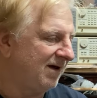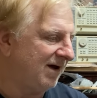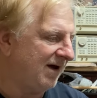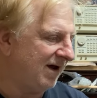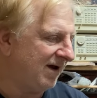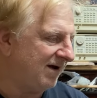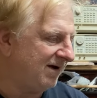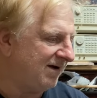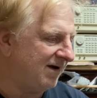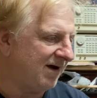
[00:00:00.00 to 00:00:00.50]

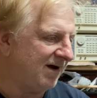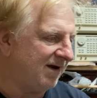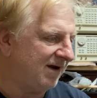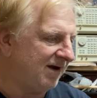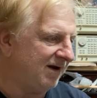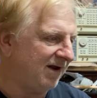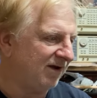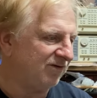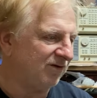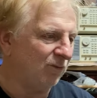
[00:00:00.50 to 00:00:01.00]
and
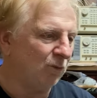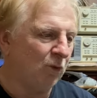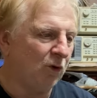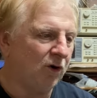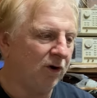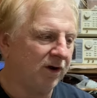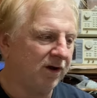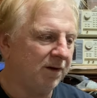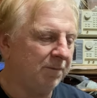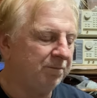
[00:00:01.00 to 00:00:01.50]
it doesn't
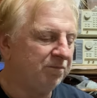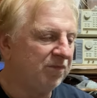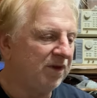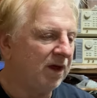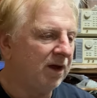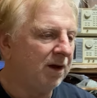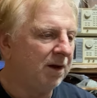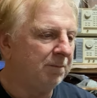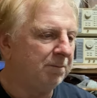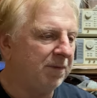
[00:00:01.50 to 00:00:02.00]
work.
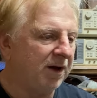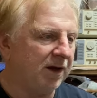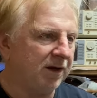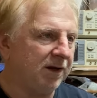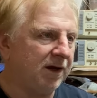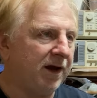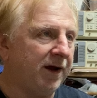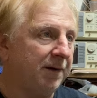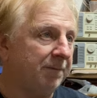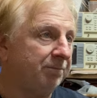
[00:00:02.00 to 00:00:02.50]
But
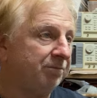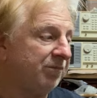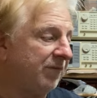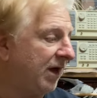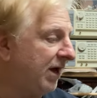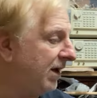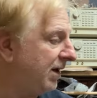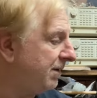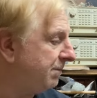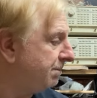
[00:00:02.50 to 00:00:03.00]
yeah,
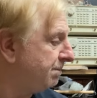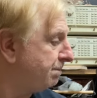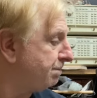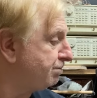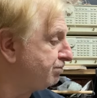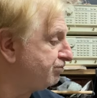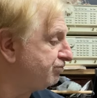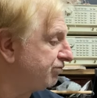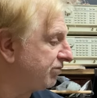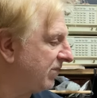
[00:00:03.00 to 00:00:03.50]
the
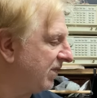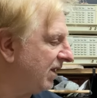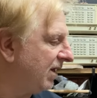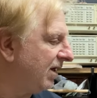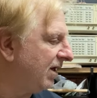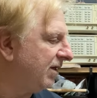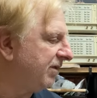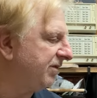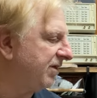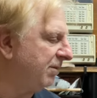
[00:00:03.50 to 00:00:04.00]

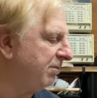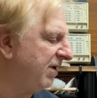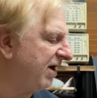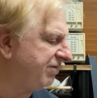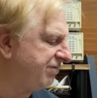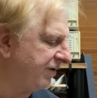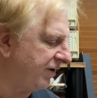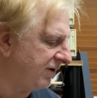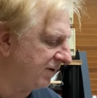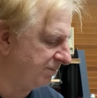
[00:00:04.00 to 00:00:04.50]

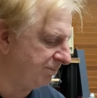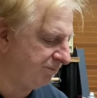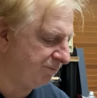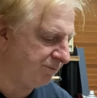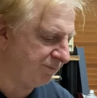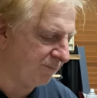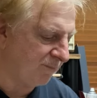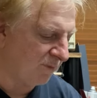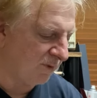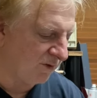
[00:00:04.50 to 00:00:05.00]
method
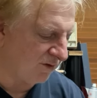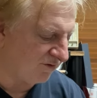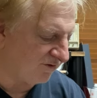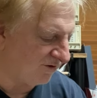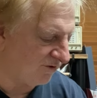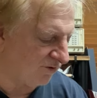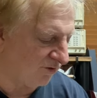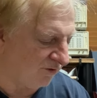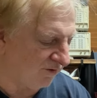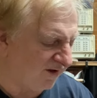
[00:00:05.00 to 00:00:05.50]

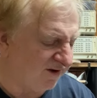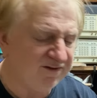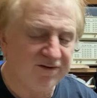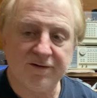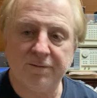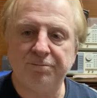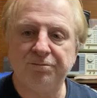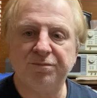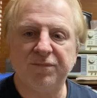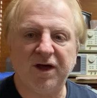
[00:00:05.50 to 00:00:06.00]
to do this
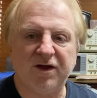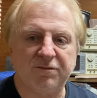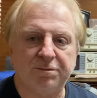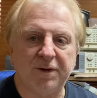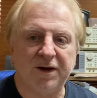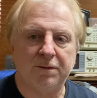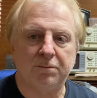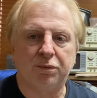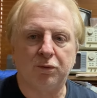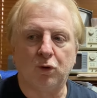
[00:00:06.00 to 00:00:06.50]
has
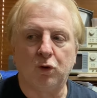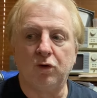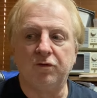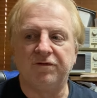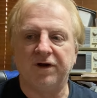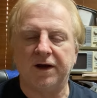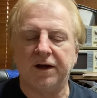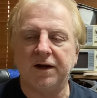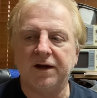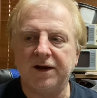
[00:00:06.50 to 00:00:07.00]
been
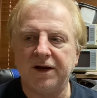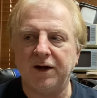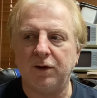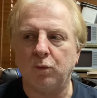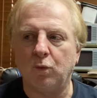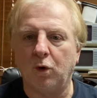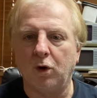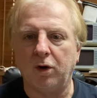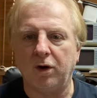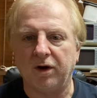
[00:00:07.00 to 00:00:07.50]
proven. It
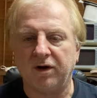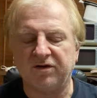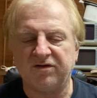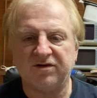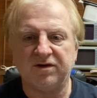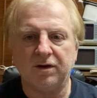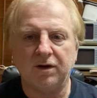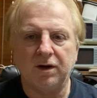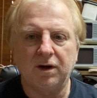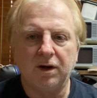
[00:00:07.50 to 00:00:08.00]

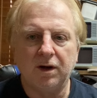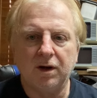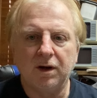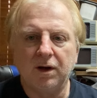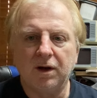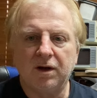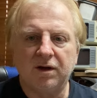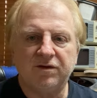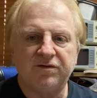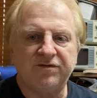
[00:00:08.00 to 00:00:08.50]
works.
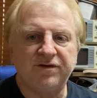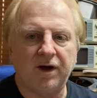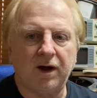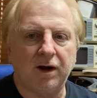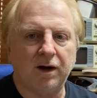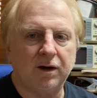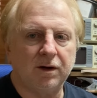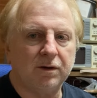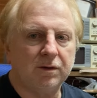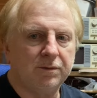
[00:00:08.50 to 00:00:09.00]

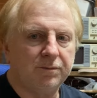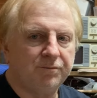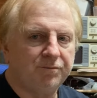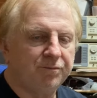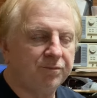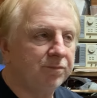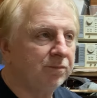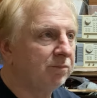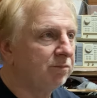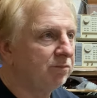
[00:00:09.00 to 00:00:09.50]
So
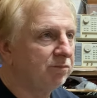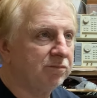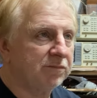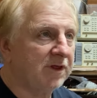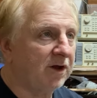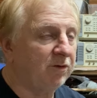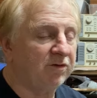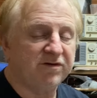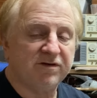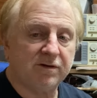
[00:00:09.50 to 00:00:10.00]

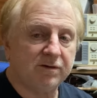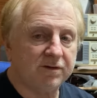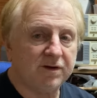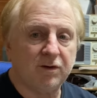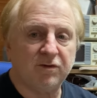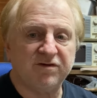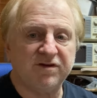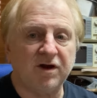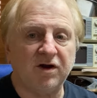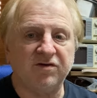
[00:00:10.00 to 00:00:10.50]
there is
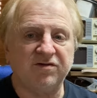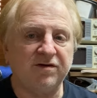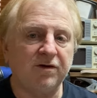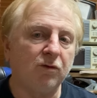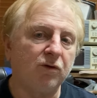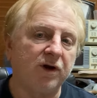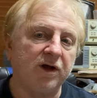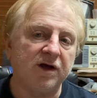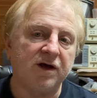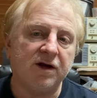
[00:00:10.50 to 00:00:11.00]
no
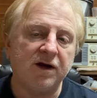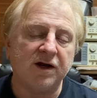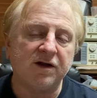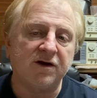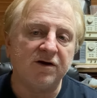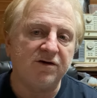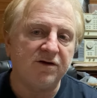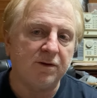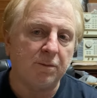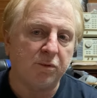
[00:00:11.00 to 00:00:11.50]
shielding
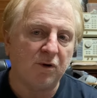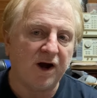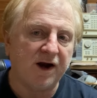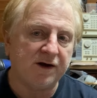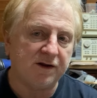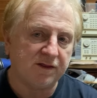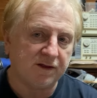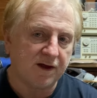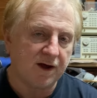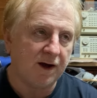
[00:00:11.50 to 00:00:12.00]
connected to the
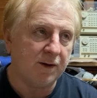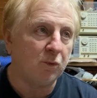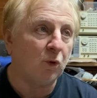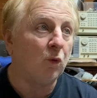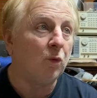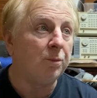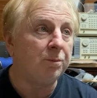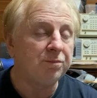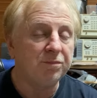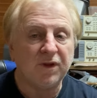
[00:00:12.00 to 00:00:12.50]
braid of the
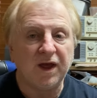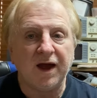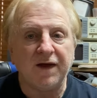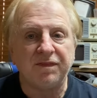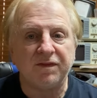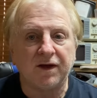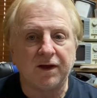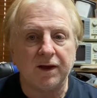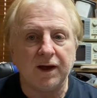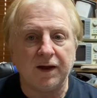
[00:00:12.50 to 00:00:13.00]
cable
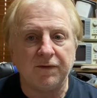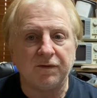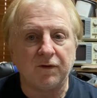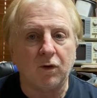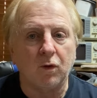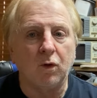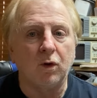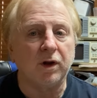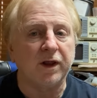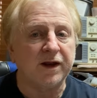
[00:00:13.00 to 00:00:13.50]
at the
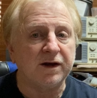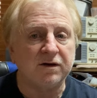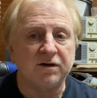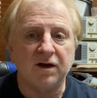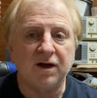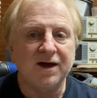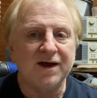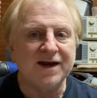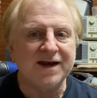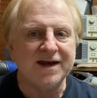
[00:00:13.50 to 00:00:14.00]
coil end,
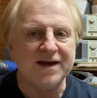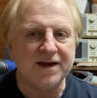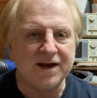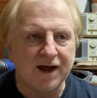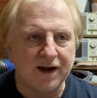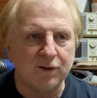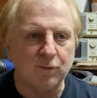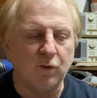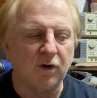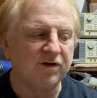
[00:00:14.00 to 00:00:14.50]

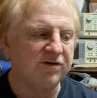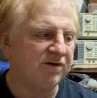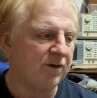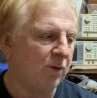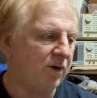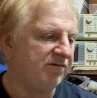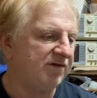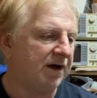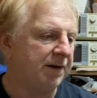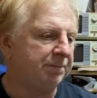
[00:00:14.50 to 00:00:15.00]
none
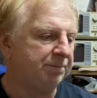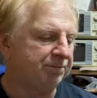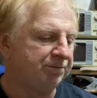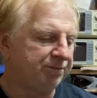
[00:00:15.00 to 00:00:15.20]
whatsoever.